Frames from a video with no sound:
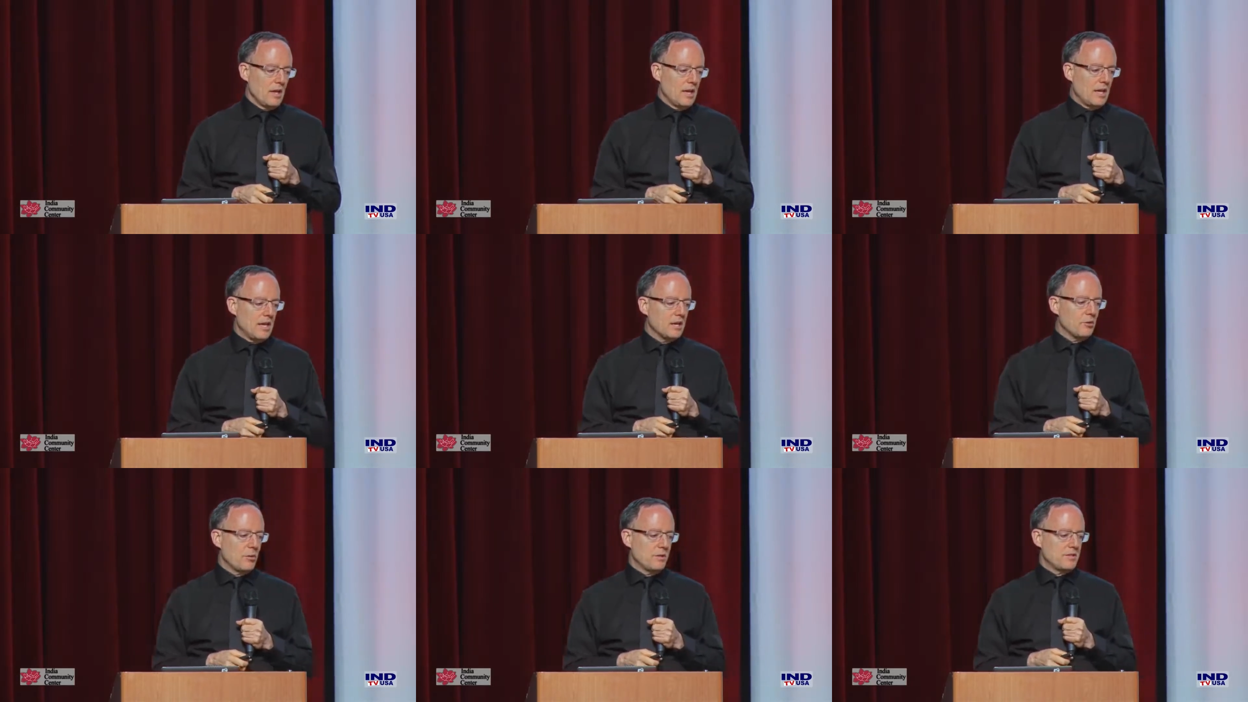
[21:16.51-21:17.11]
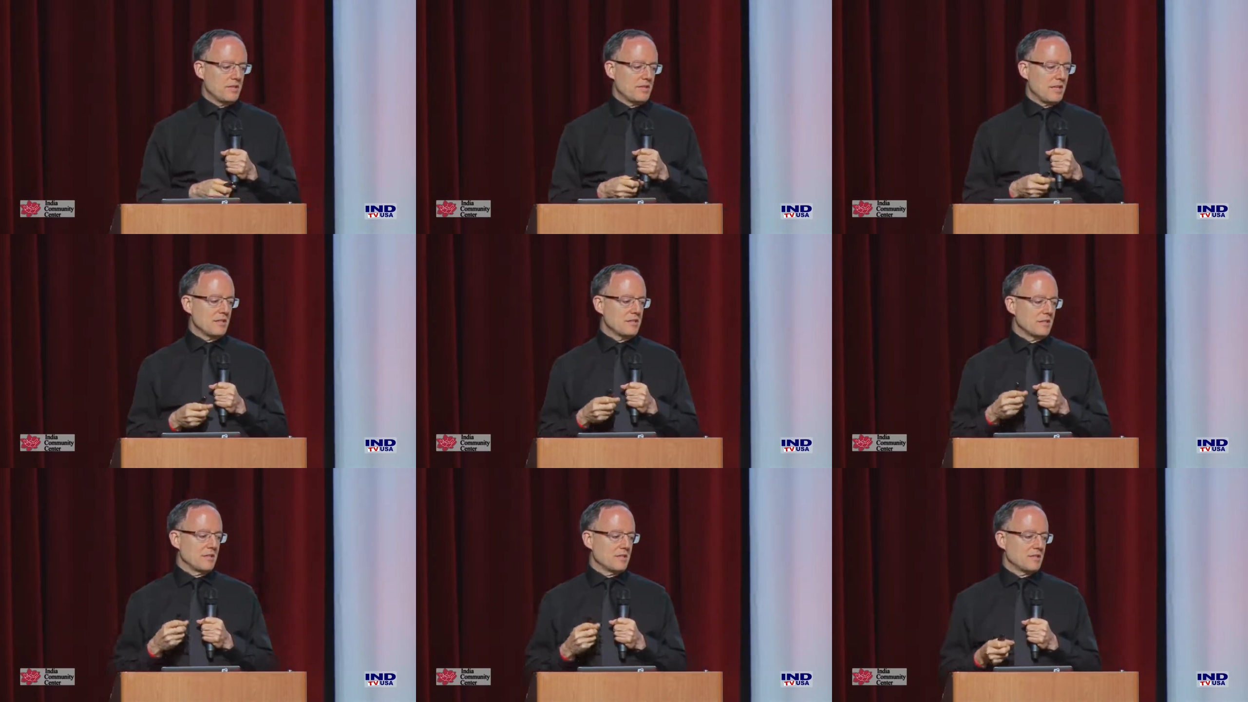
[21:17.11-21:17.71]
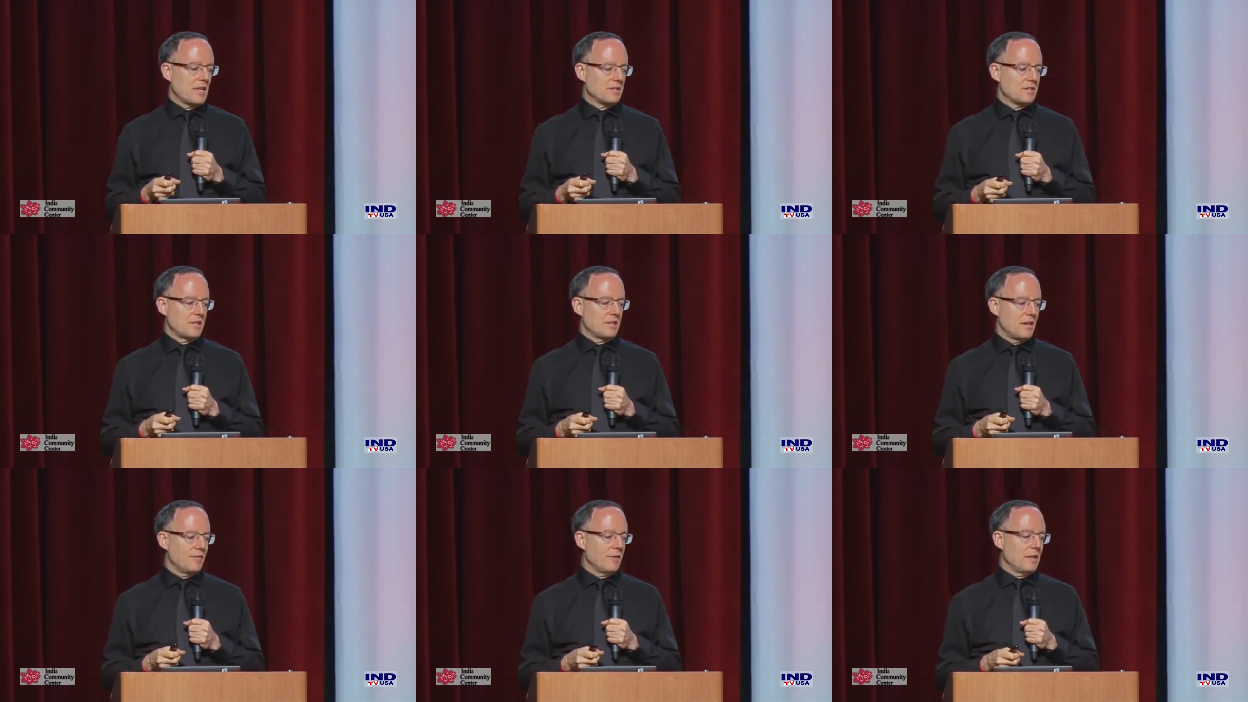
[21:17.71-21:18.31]
It increases insulin
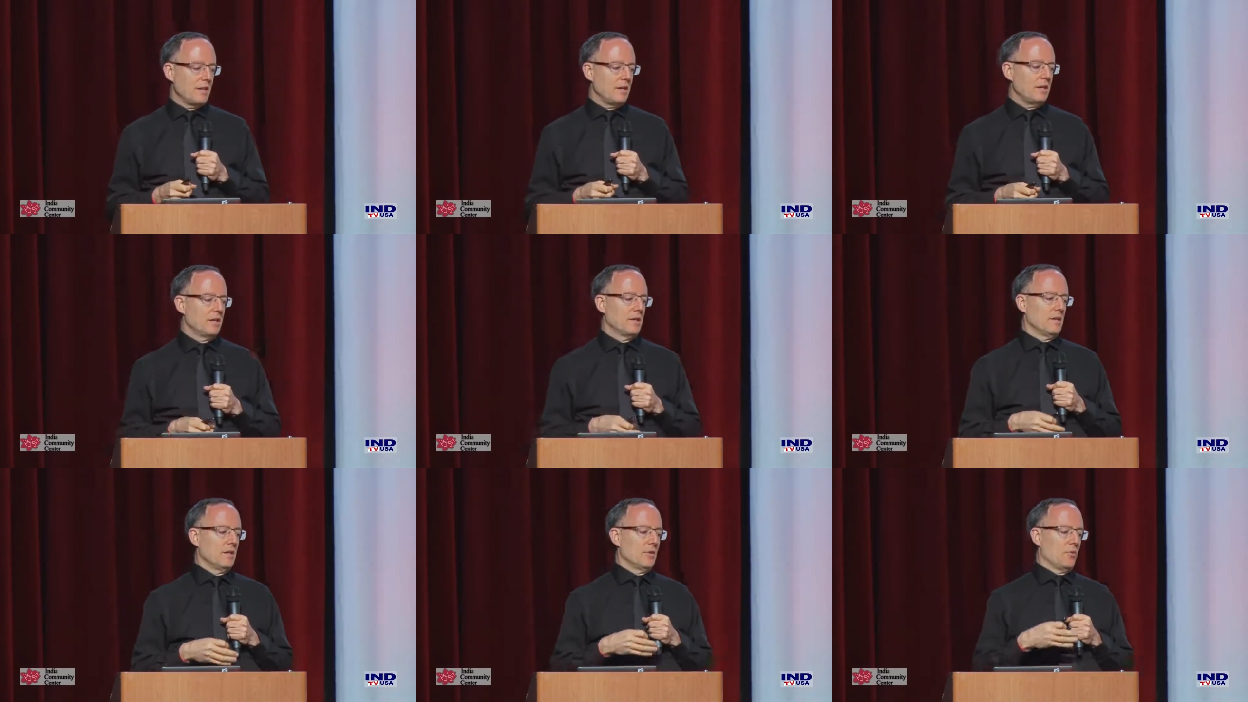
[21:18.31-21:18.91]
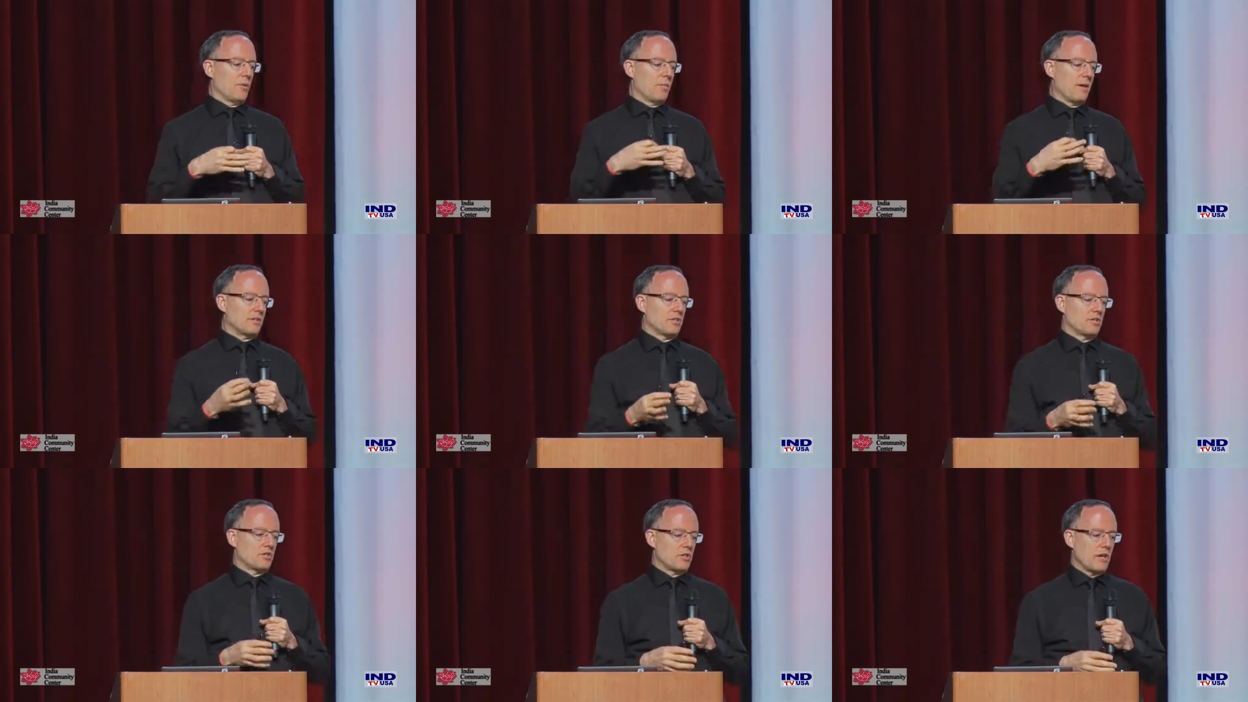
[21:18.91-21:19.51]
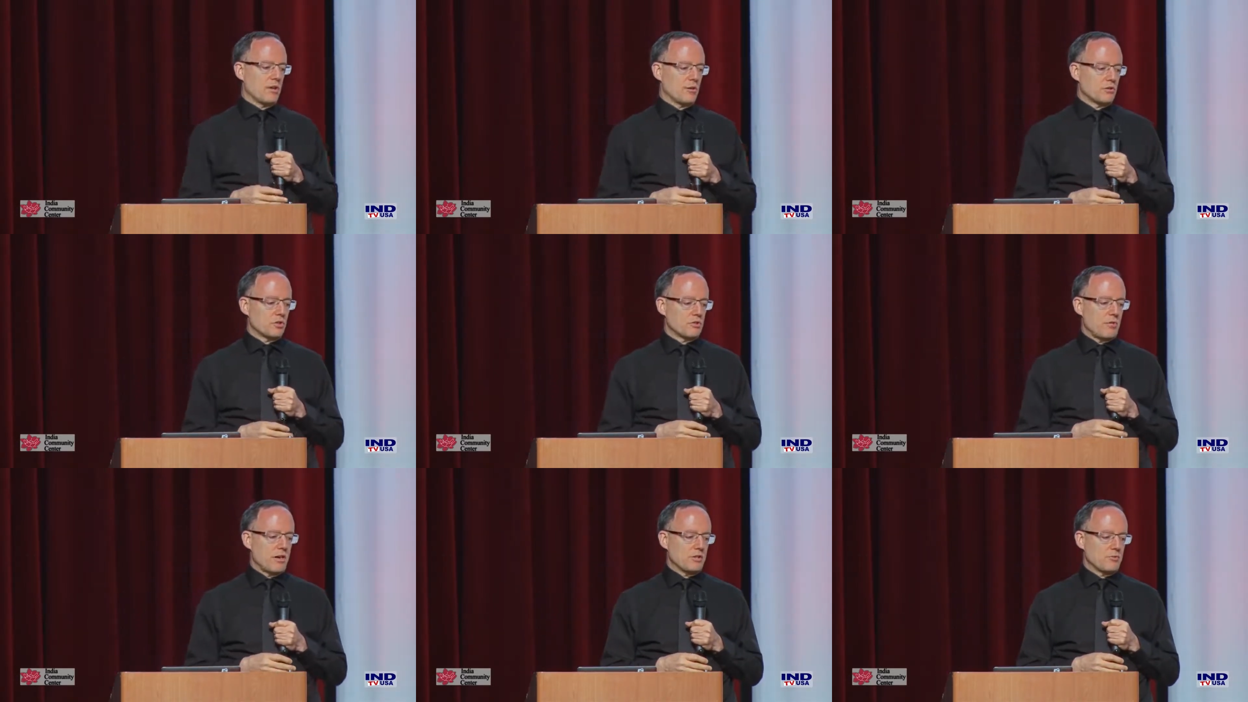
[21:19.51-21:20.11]
sensitivity. We mentioned cellular
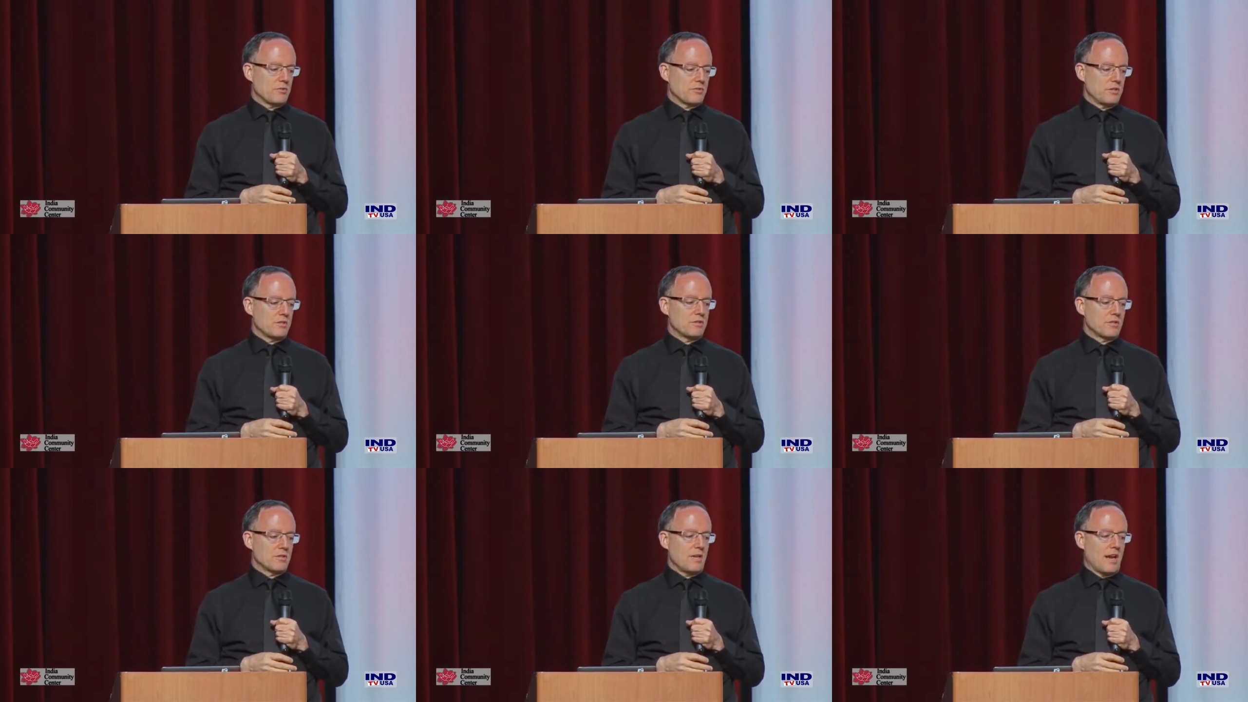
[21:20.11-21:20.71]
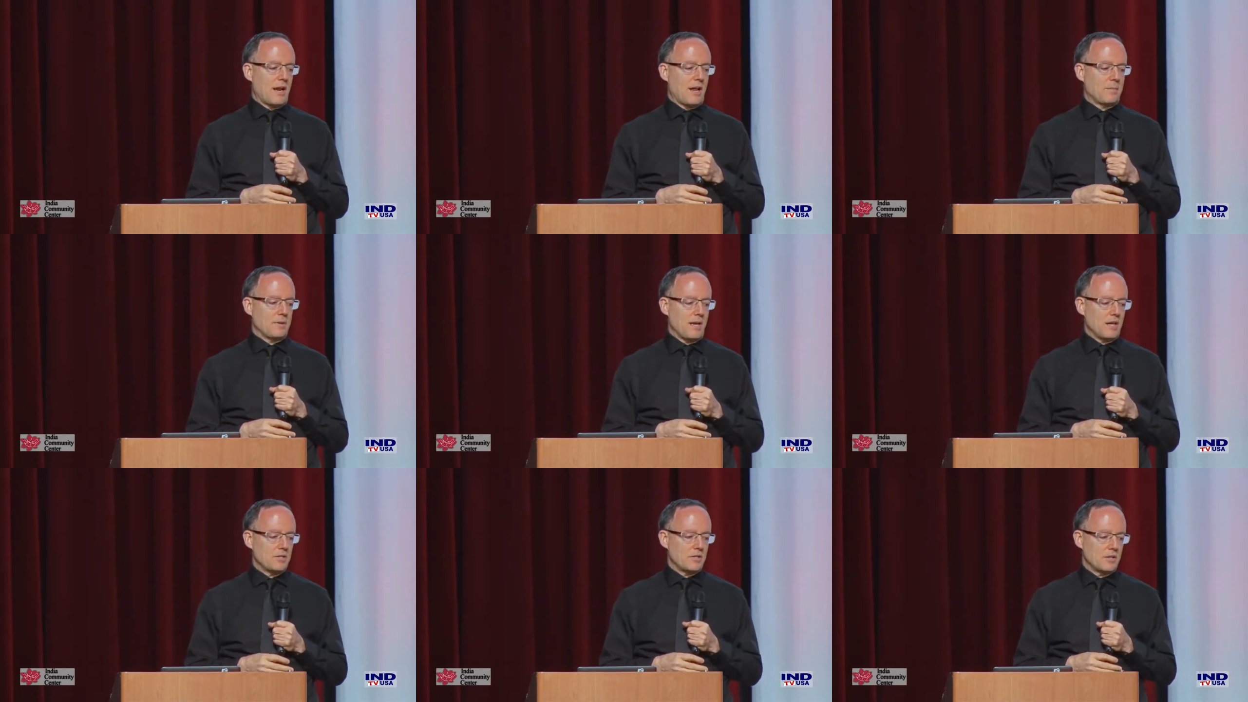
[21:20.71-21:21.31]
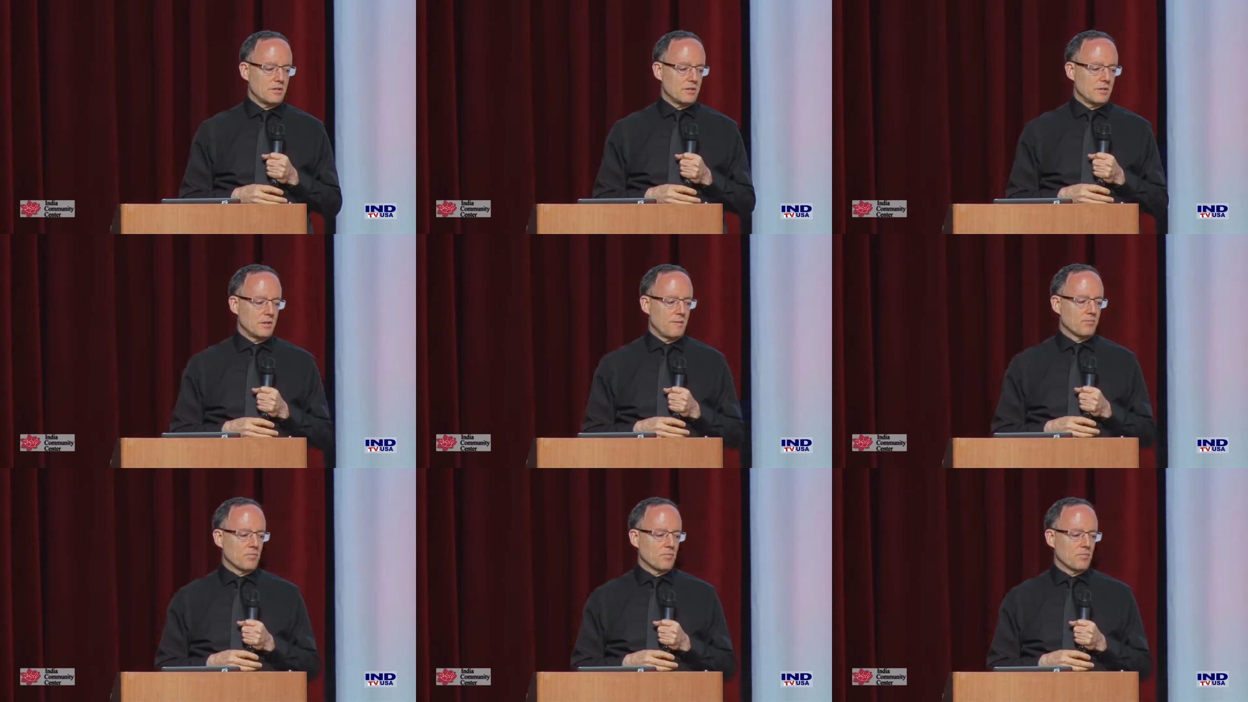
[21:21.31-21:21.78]
stress, resistance, and adaptation.